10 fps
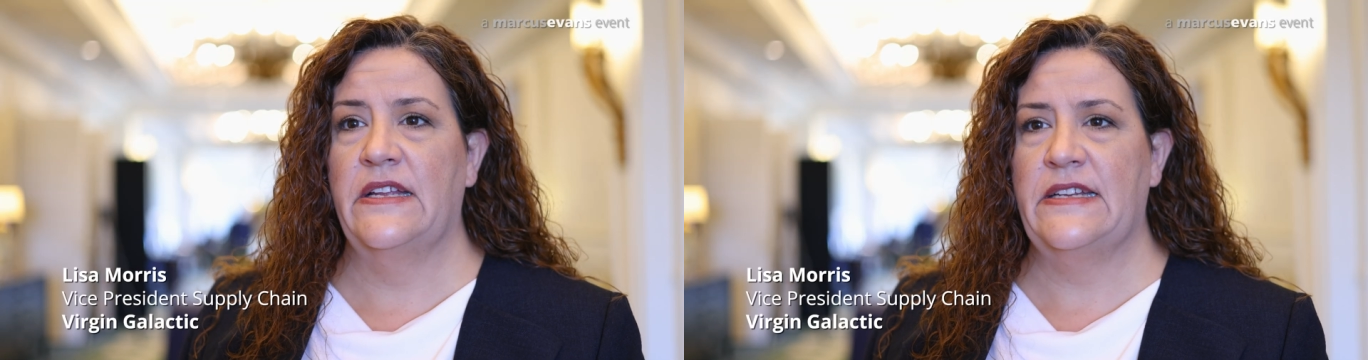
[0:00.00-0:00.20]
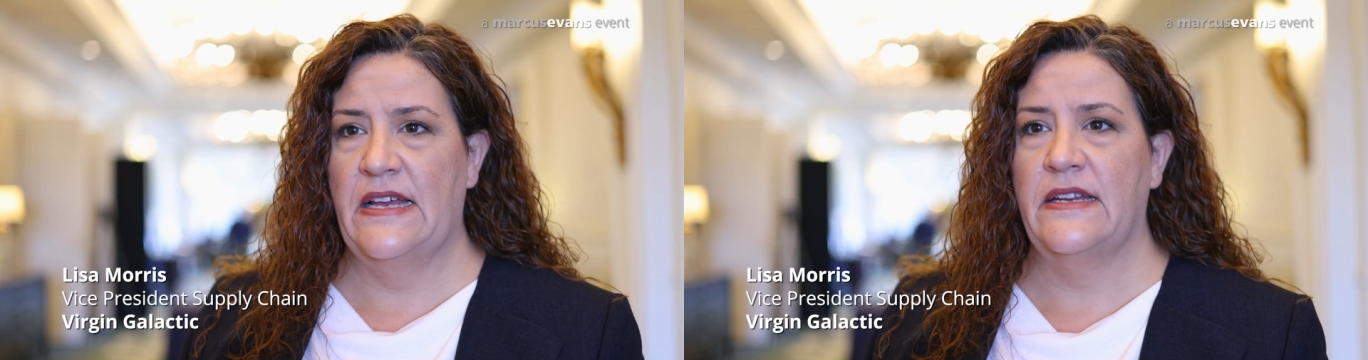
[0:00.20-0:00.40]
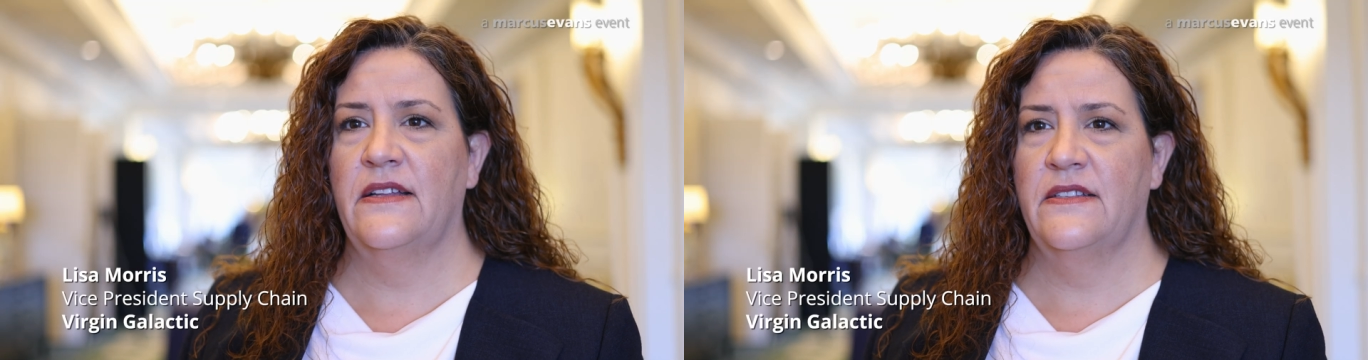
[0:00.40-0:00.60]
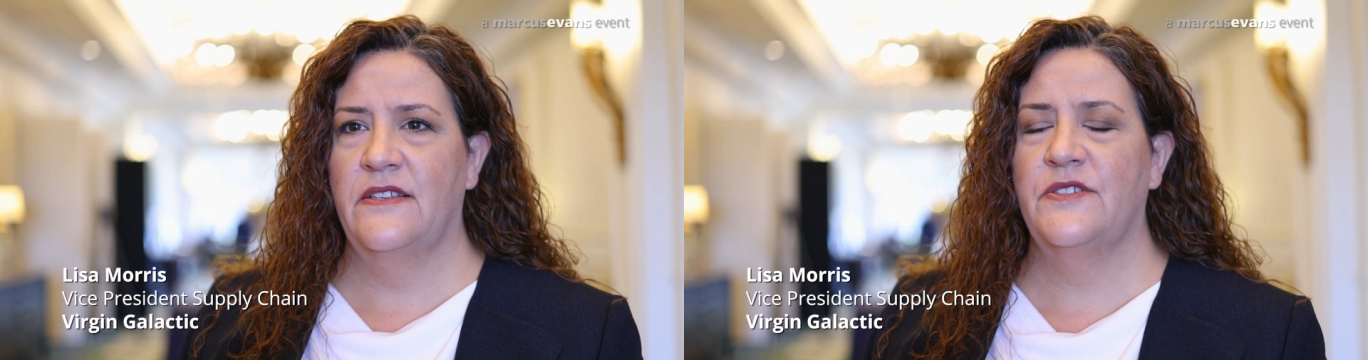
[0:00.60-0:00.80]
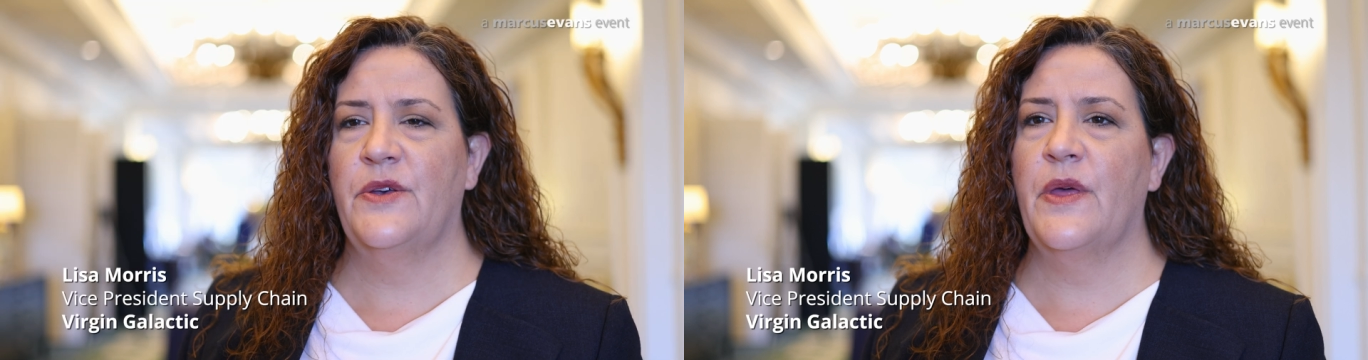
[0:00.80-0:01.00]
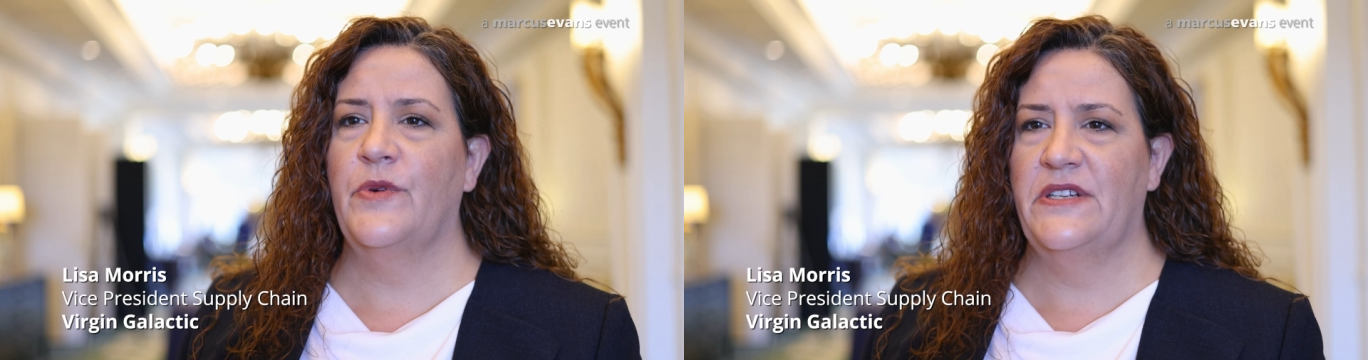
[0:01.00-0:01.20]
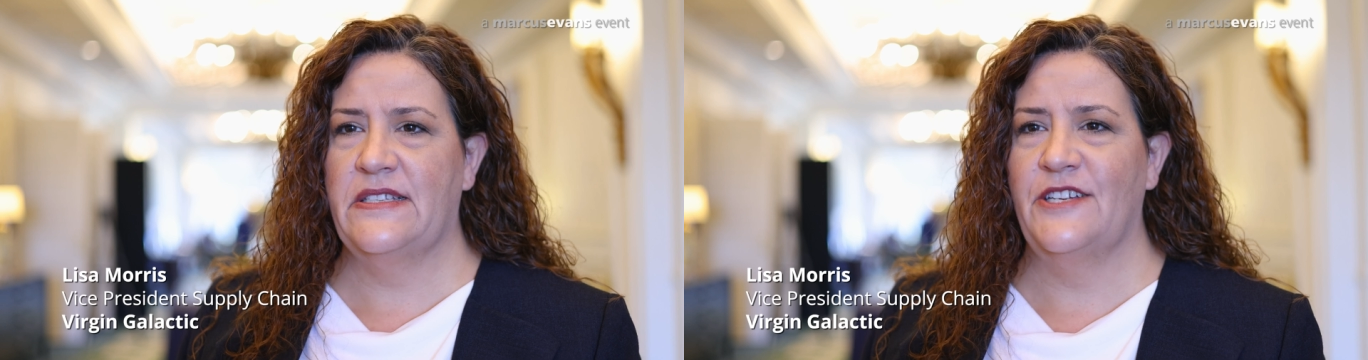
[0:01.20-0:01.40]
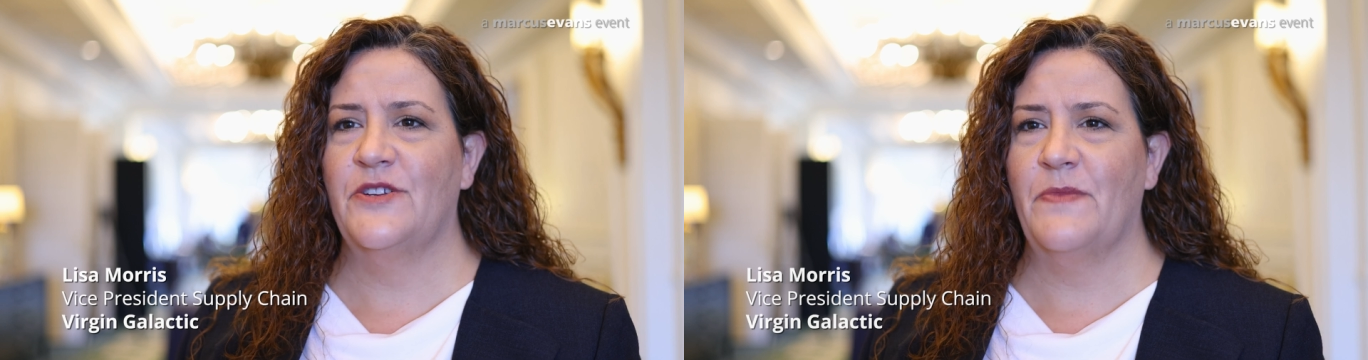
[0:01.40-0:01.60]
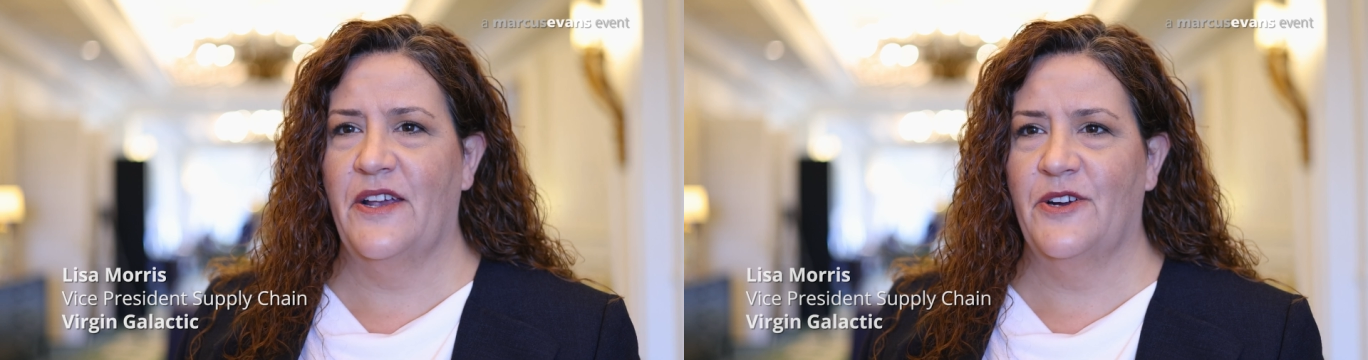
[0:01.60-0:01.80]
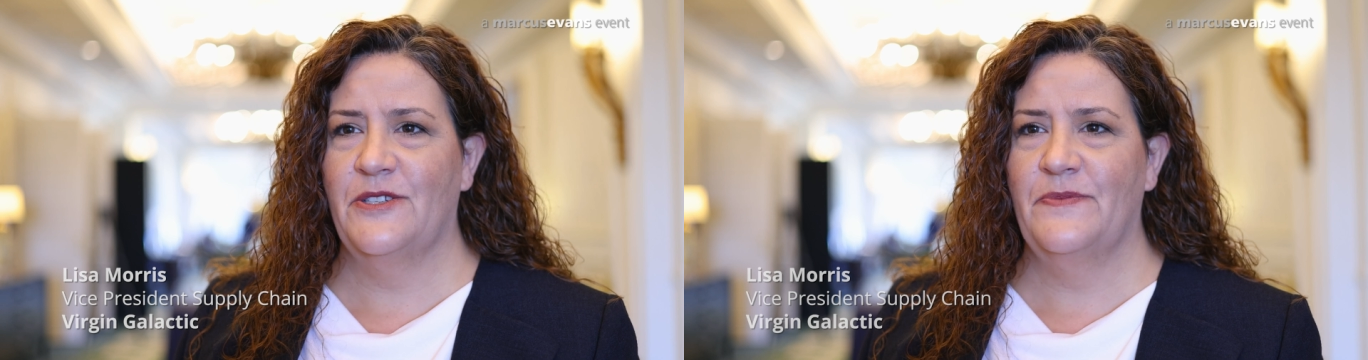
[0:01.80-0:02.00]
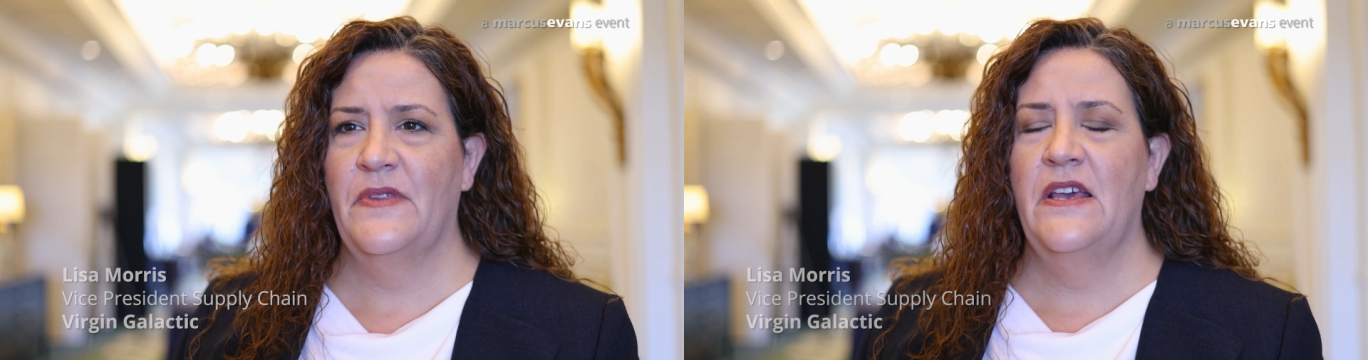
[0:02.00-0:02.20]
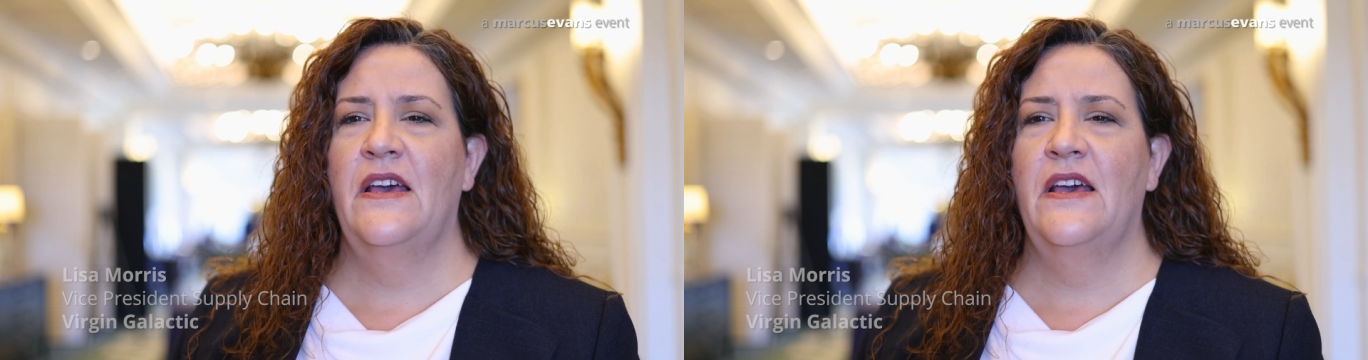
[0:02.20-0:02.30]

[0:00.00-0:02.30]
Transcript: in attendance. So they were decision makers.